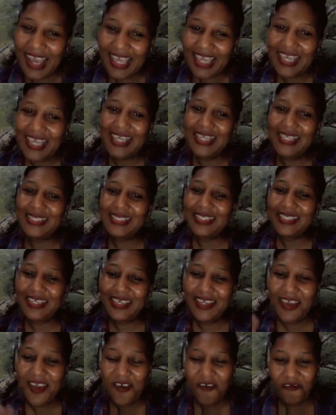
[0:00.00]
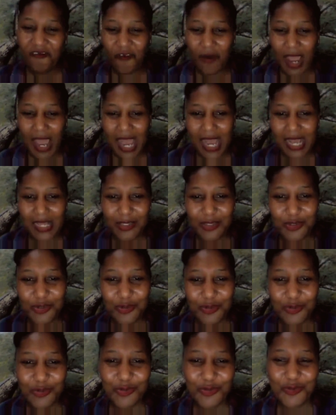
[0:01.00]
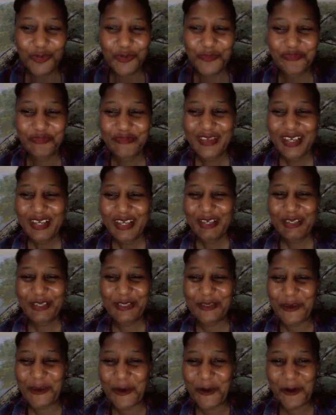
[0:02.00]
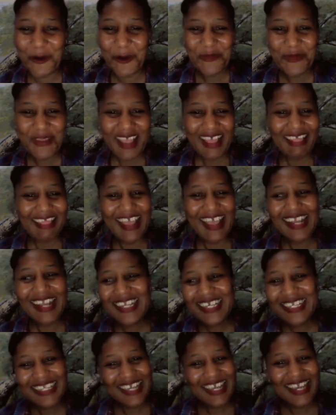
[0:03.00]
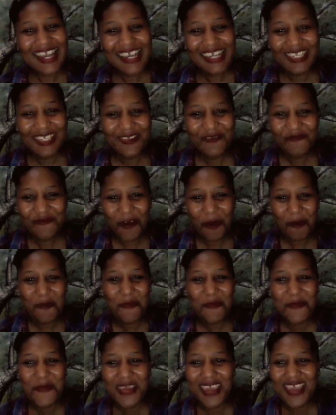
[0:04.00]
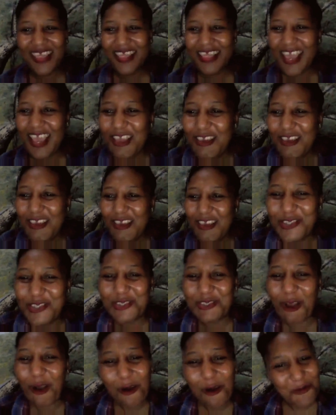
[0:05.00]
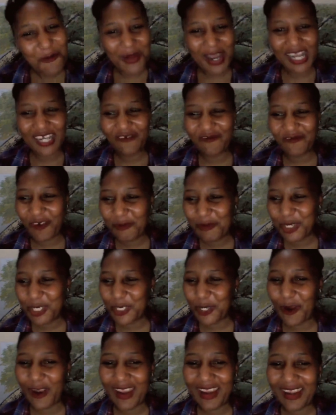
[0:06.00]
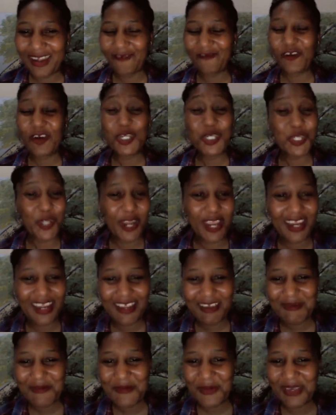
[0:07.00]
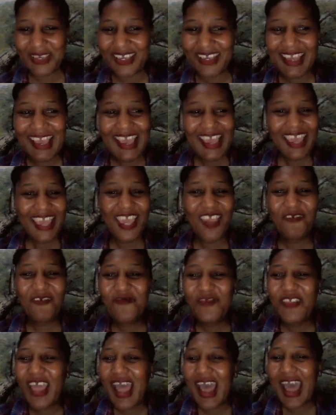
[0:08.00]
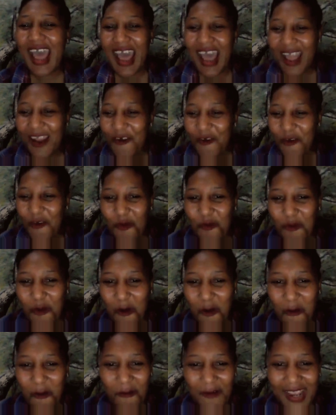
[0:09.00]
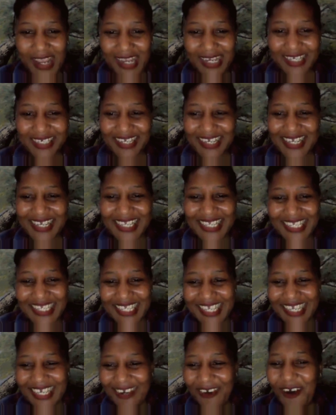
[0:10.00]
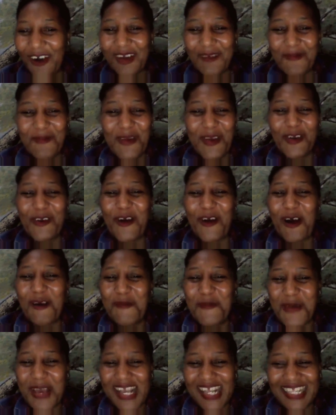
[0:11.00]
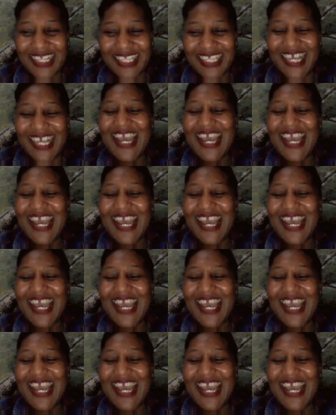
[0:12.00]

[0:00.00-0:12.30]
easy for us to do. So that is it from me. Thank you so much for joining me. If there are no more questions or comments,